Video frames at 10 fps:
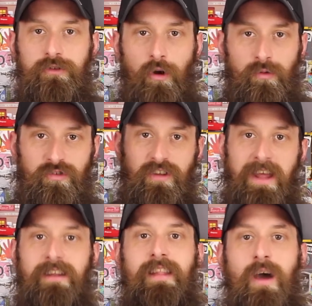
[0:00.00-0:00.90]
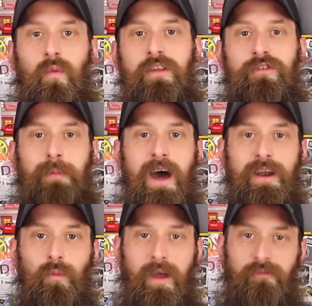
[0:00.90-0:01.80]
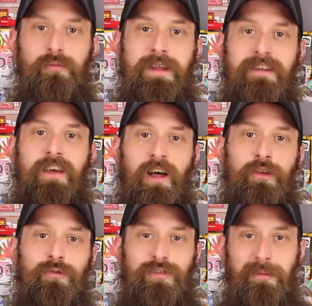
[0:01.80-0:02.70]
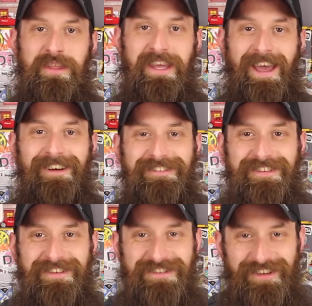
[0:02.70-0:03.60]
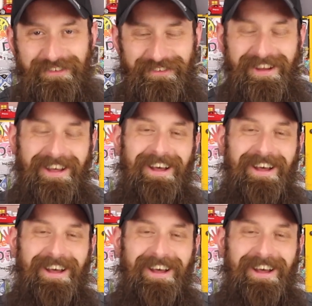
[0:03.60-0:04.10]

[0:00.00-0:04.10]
Don't stand in that one spot and wait for me to tell you something else to do.